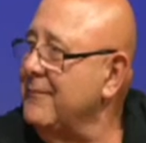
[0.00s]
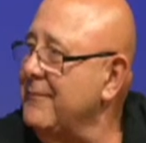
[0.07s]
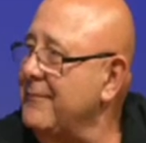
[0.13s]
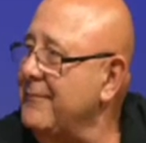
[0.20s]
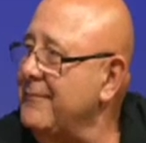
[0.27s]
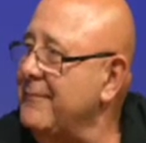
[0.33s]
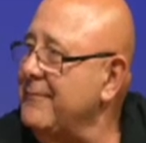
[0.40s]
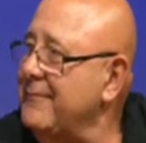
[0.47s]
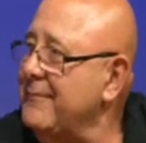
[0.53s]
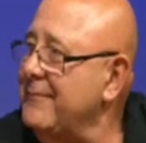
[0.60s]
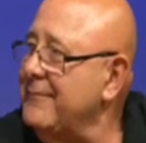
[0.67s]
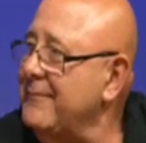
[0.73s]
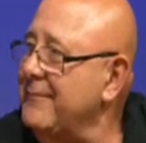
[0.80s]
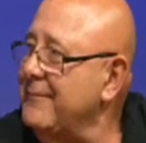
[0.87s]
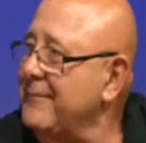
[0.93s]

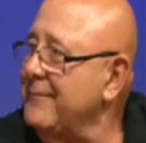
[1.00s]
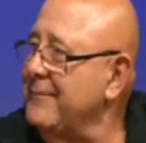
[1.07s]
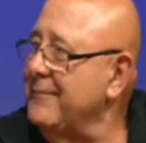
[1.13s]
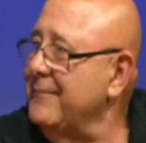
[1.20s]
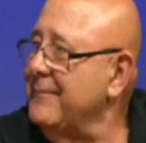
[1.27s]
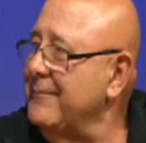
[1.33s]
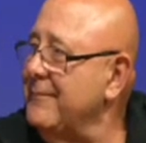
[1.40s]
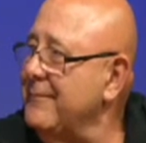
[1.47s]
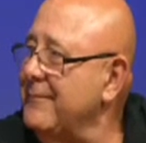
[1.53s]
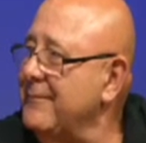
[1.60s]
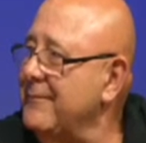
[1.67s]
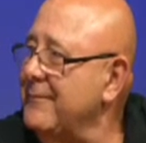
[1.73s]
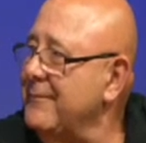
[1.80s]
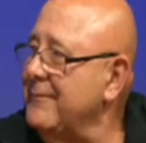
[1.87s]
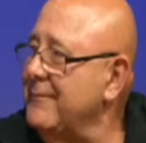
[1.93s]

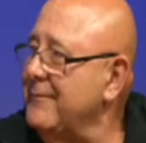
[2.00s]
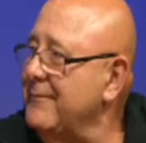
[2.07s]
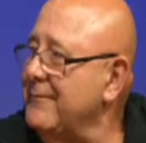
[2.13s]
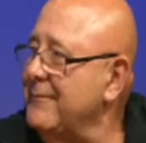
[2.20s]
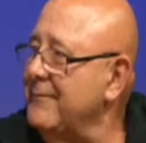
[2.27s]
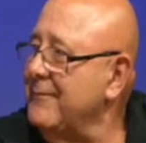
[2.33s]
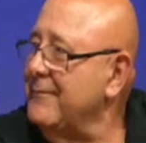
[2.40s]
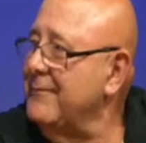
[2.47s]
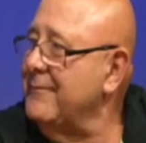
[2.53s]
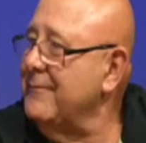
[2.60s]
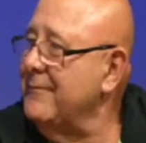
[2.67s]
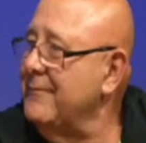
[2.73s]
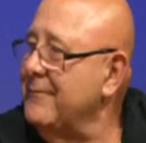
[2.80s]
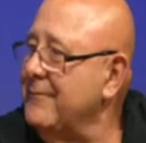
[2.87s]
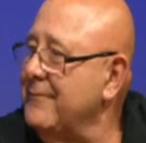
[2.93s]

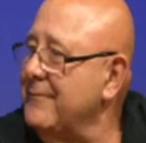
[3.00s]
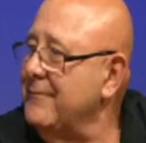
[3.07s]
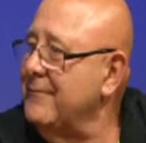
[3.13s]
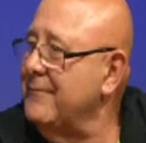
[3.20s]
[no speech]